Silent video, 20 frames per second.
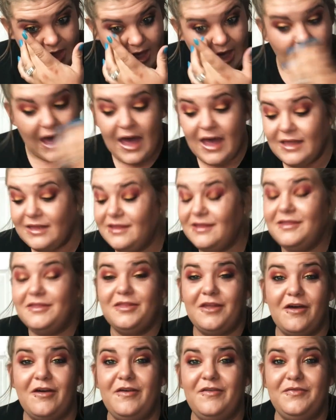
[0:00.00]
I
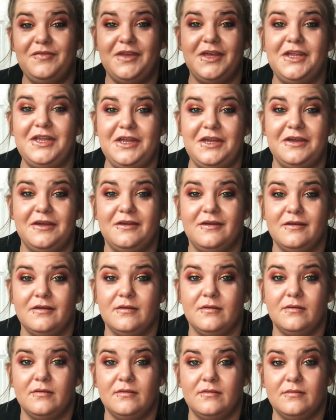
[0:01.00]
love getting
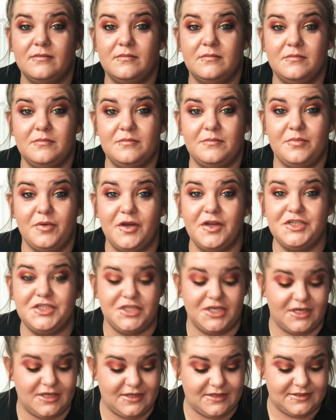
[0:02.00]

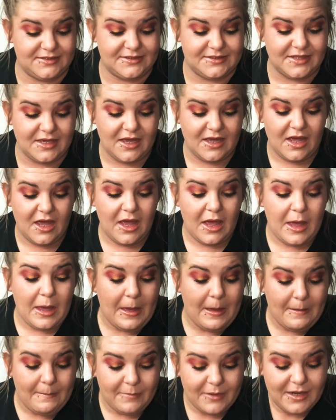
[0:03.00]
brushes,
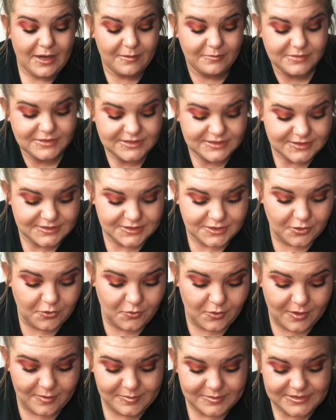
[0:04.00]
but I'm
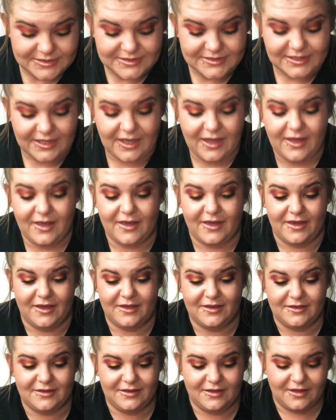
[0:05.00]
so
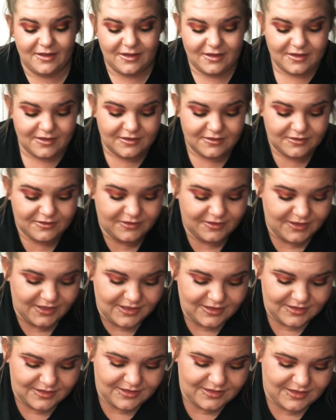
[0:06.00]
upset. Look
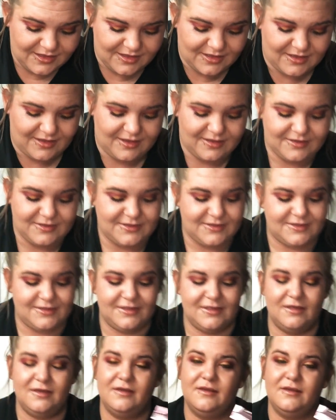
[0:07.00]
at this.